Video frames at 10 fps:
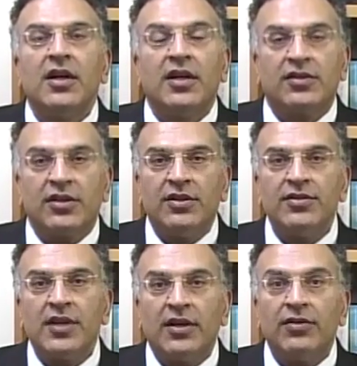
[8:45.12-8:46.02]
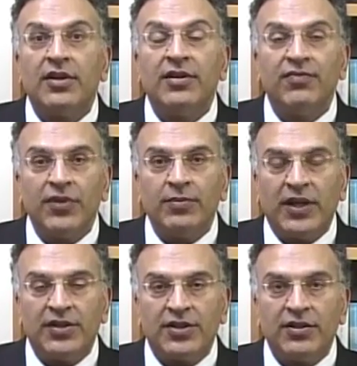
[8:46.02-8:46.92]
It turns out
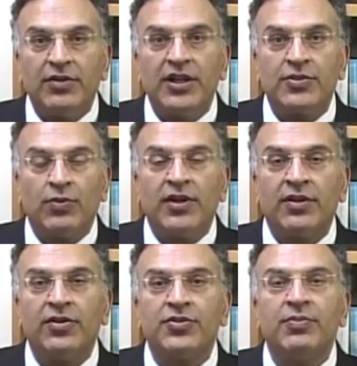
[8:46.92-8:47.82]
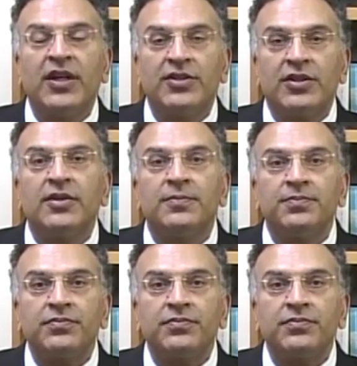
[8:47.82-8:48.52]
inflammation is one of those major